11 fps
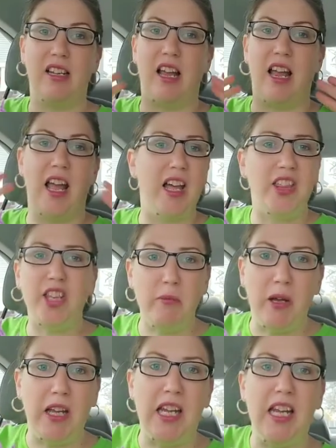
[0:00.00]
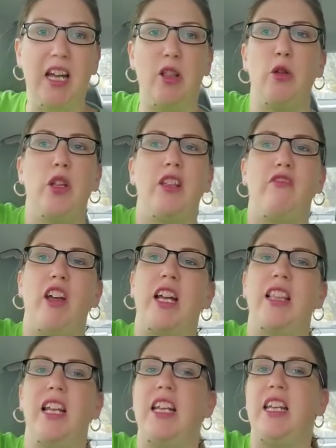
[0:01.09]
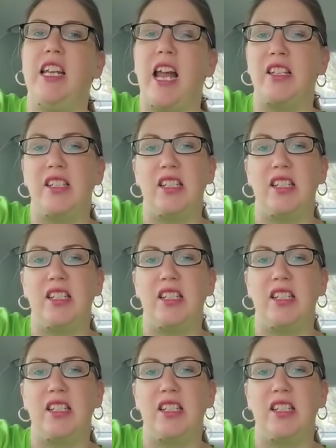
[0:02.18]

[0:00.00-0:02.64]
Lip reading: a healthy piggy other than the fact that he has